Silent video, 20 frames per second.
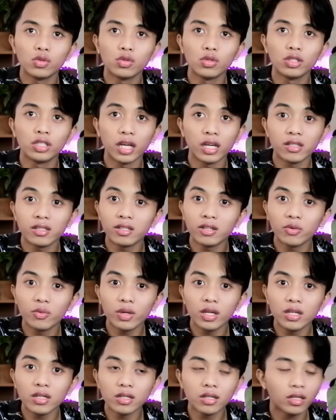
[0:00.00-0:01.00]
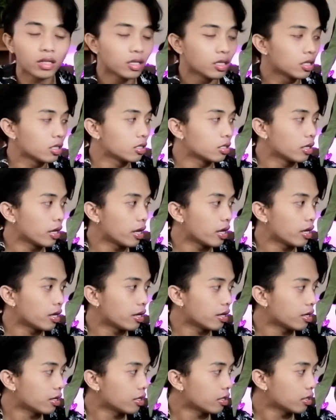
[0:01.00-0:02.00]
days in a week,
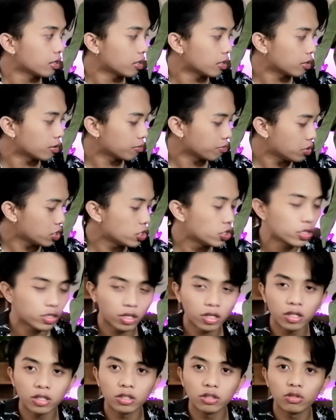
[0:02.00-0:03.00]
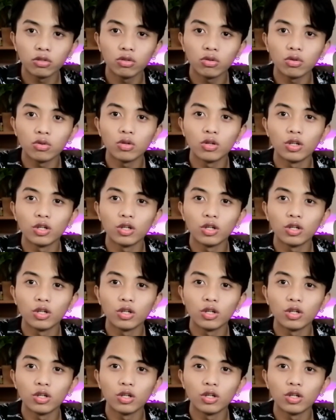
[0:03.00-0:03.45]
and be sure to